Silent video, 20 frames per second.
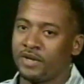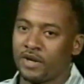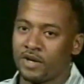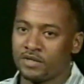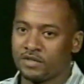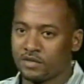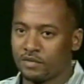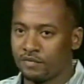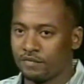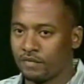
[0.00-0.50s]

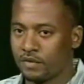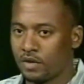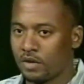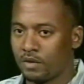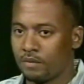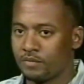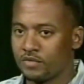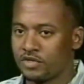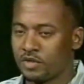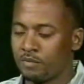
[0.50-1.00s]
Because of
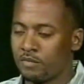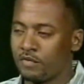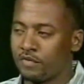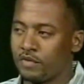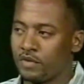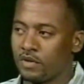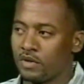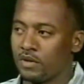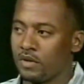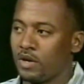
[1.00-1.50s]
some
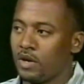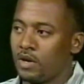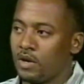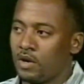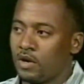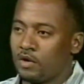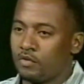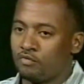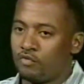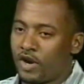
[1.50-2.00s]
of the
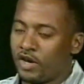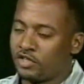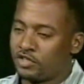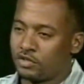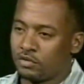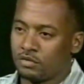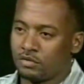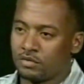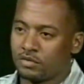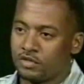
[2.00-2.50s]

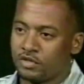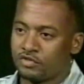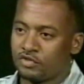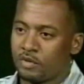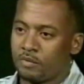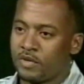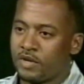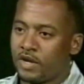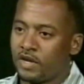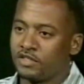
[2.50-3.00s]
racial
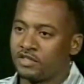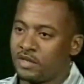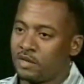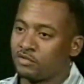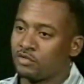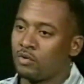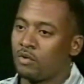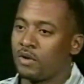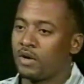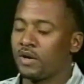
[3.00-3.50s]
discrimination
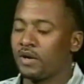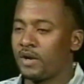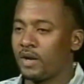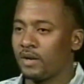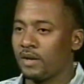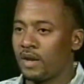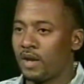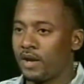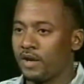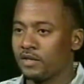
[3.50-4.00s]
that was going on in
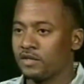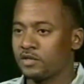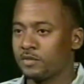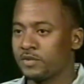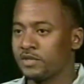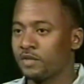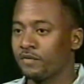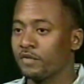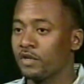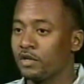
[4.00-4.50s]
LA,
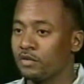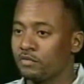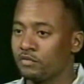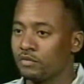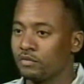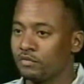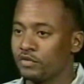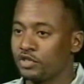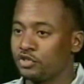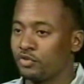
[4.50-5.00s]
specifically
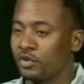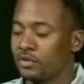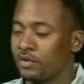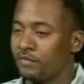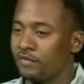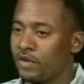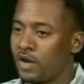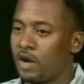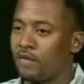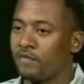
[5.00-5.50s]

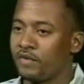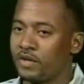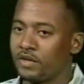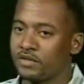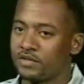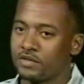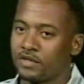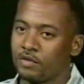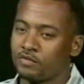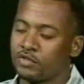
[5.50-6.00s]
restrictive
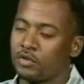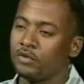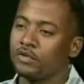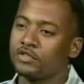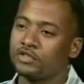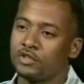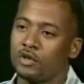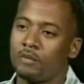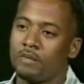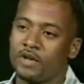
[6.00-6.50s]
covenants. There was
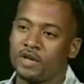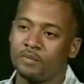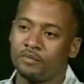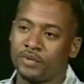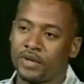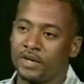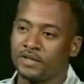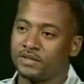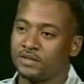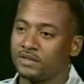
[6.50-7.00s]
only so many
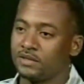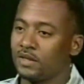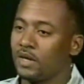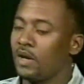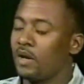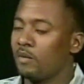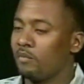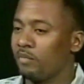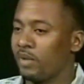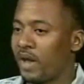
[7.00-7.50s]
places
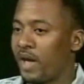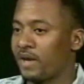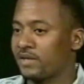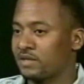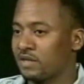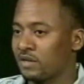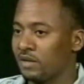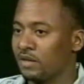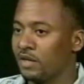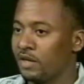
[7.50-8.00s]

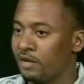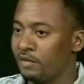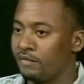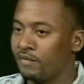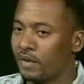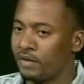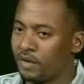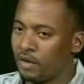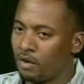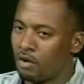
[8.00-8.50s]
blacks could
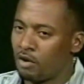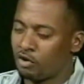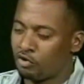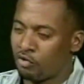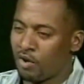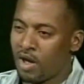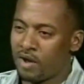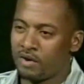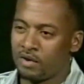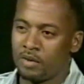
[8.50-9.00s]
live, and they all
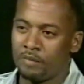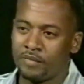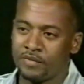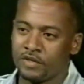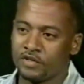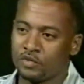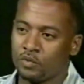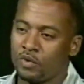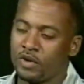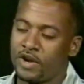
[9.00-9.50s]
crowded up
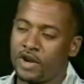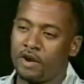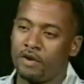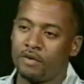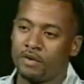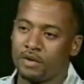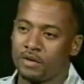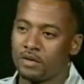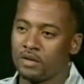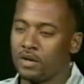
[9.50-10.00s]
in this one
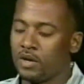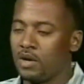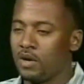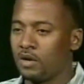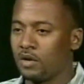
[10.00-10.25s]
area